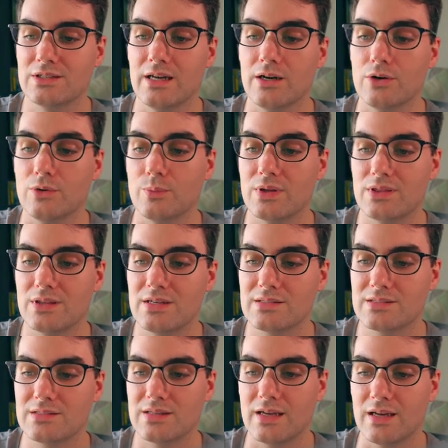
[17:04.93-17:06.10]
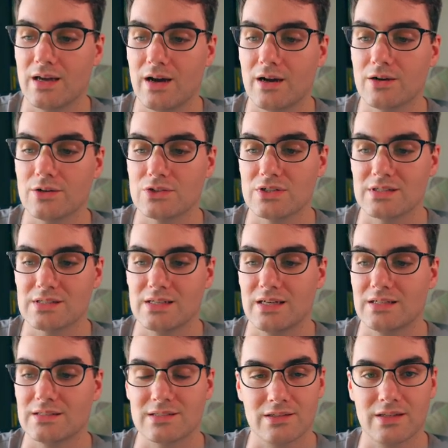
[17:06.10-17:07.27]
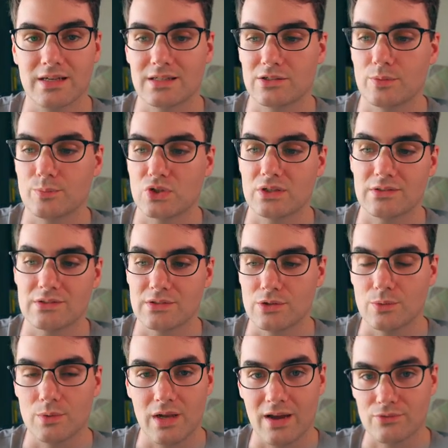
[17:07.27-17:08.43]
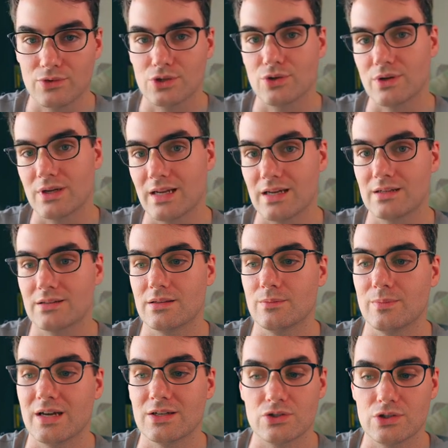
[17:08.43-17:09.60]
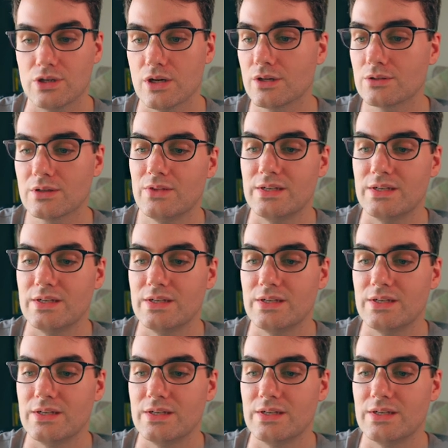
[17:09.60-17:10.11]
Now with this, they are just a select option, so you would have to create them as you go.